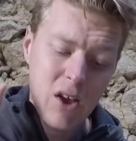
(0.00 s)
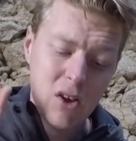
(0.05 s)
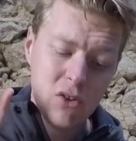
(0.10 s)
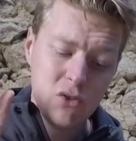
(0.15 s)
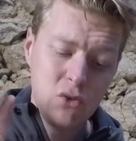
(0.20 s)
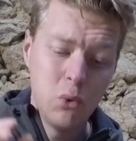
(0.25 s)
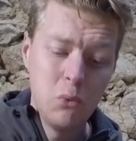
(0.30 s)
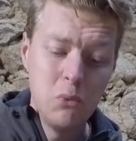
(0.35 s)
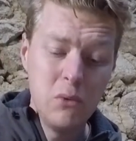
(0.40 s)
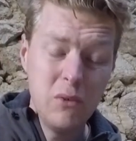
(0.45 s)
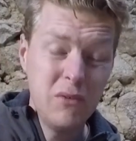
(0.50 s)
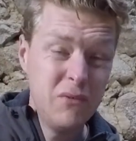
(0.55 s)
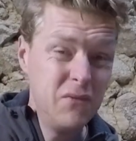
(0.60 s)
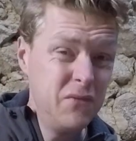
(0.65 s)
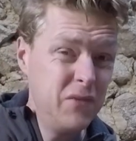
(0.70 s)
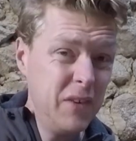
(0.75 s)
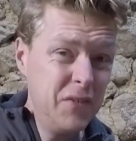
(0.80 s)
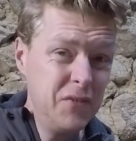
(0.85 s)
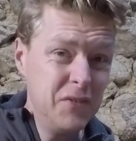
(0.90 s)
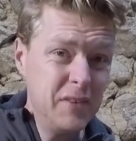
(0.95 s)

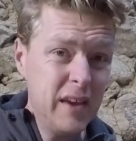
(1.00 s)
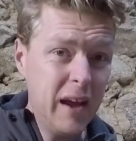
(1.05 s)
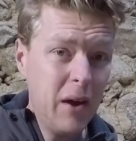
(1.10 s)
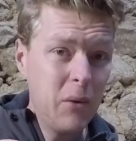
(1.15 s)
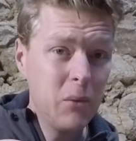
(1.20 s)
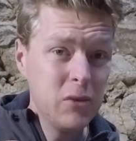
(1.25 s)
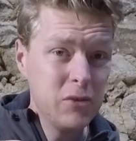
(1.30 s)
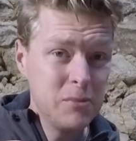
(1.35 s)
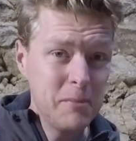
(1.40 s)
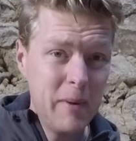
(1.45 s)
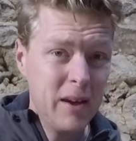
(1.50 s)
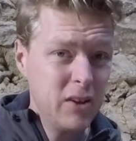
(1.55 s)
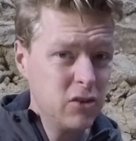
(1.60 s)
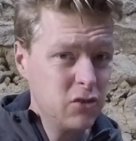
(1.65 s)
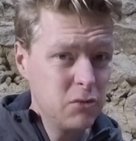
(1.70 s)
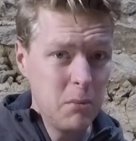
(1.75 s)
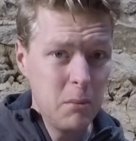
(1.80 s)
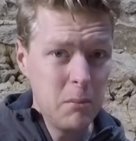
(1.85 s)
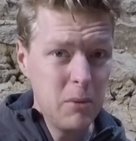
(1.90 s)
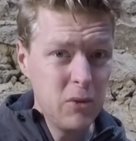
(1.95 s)
250 hours
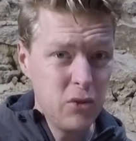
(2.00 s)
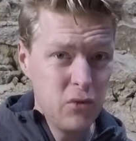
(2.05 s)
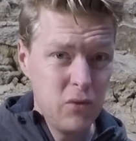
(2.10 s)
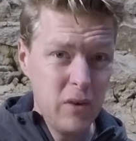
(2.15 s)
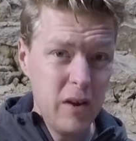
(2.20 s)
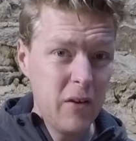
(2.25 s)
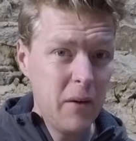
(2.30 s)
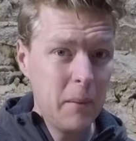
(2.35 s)
maximum at the rear.